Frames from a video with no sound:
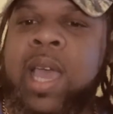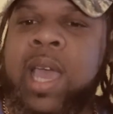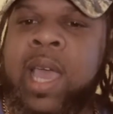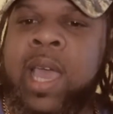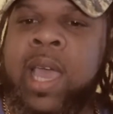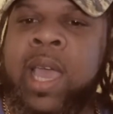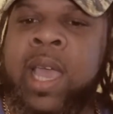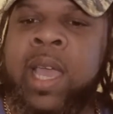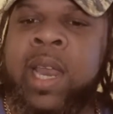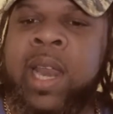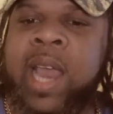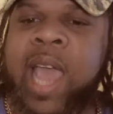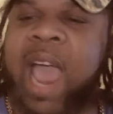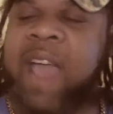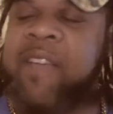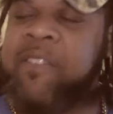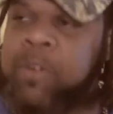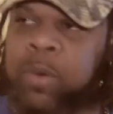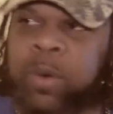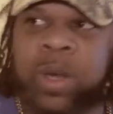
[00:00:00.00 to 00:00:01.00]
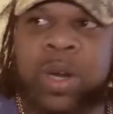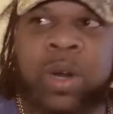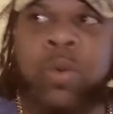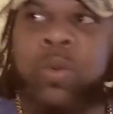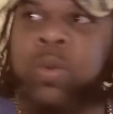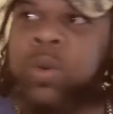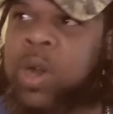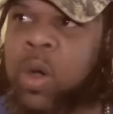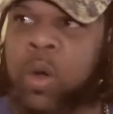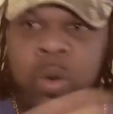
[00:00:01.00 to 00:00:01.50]
And
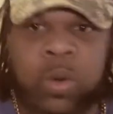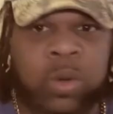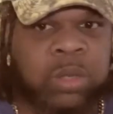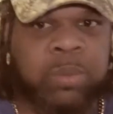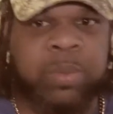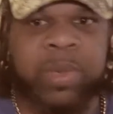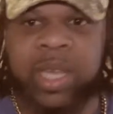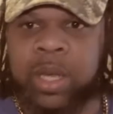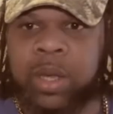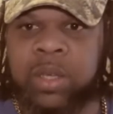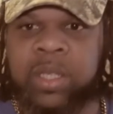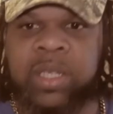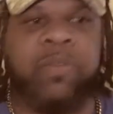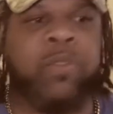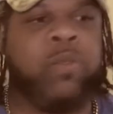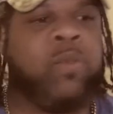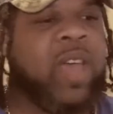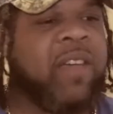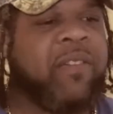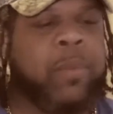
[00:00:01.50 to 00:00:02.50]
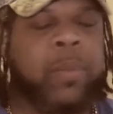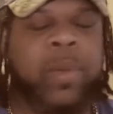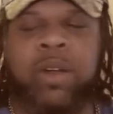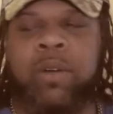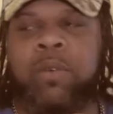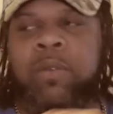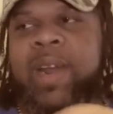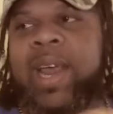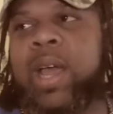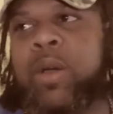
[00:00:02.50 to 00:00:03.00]
everyone who knows Mills, if you've ever
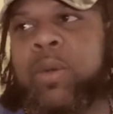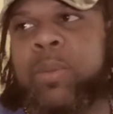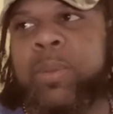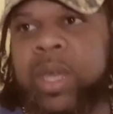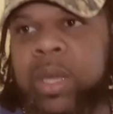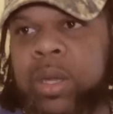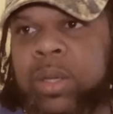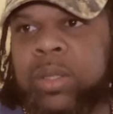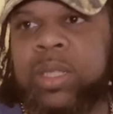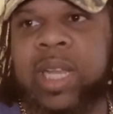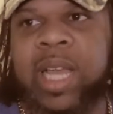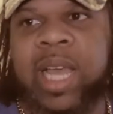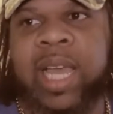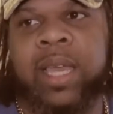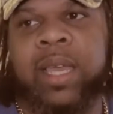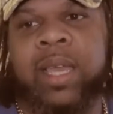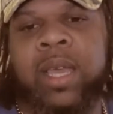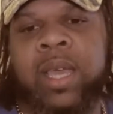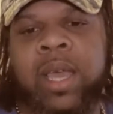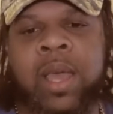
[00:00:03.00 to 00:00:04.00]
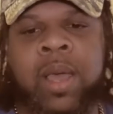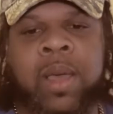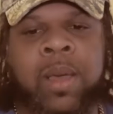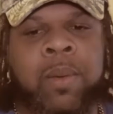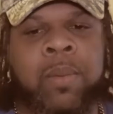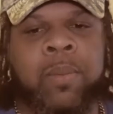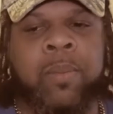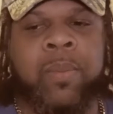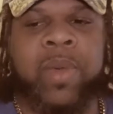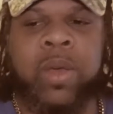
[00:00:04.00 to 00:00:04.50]
been around Mills, like,
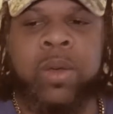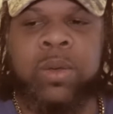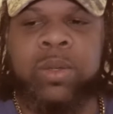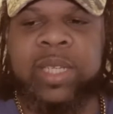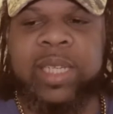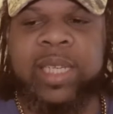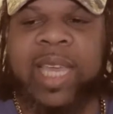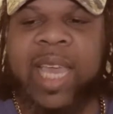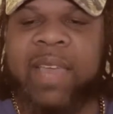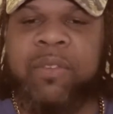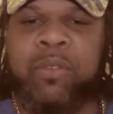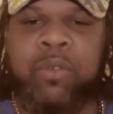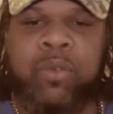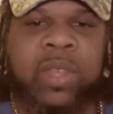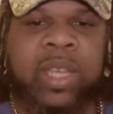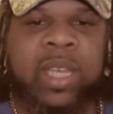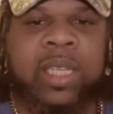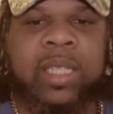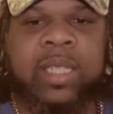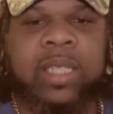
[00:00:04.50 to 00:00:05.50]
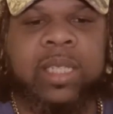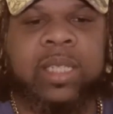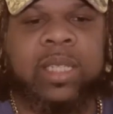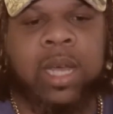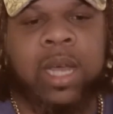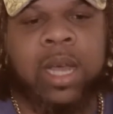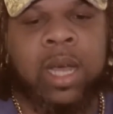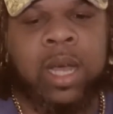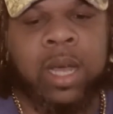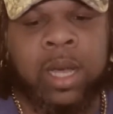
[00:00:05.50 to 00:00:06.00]
Mills gave you
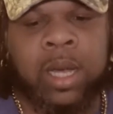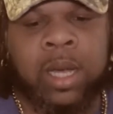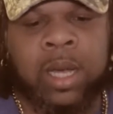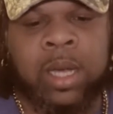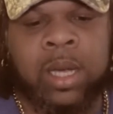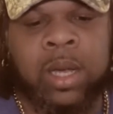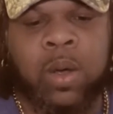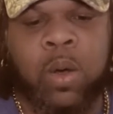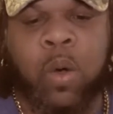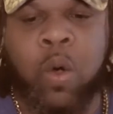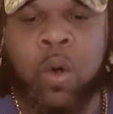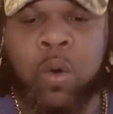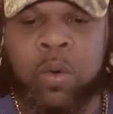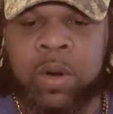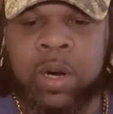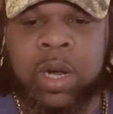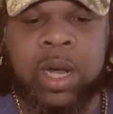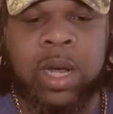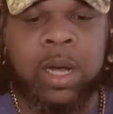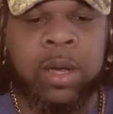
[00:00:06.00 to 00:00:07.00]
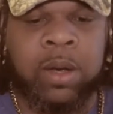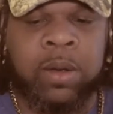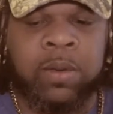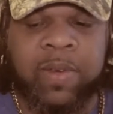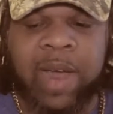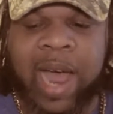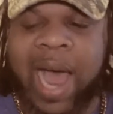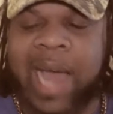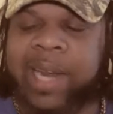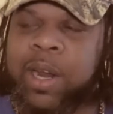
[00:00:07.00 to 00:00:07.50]
this aura
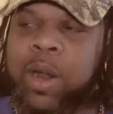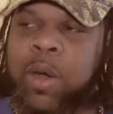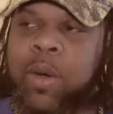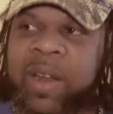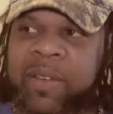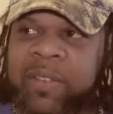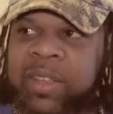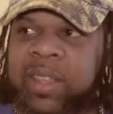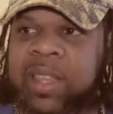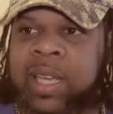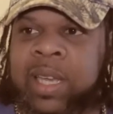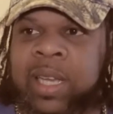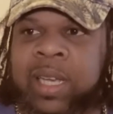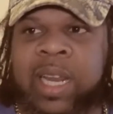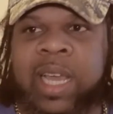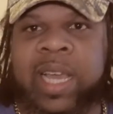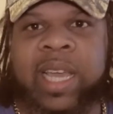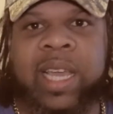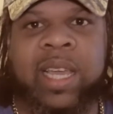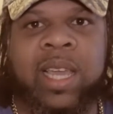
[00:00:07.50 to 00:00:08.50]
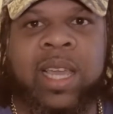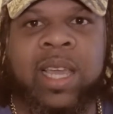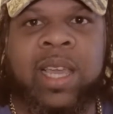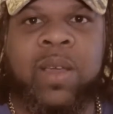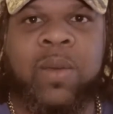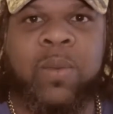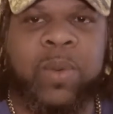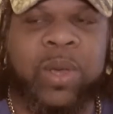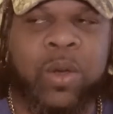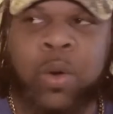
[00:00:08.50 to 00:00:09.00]
of, I know everything. Like,
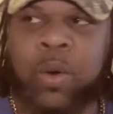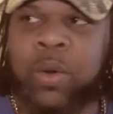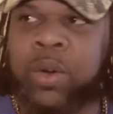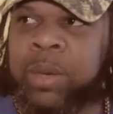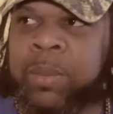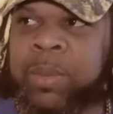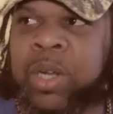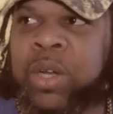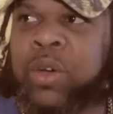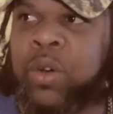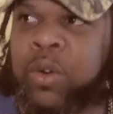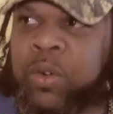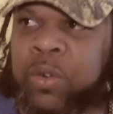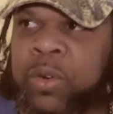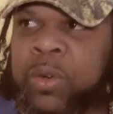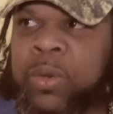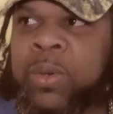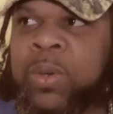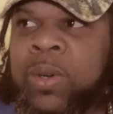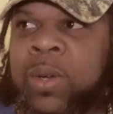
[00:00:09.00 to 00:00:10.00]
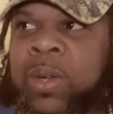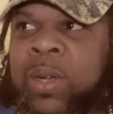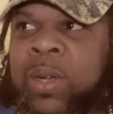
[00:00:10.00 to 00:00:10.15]
we called him the guru.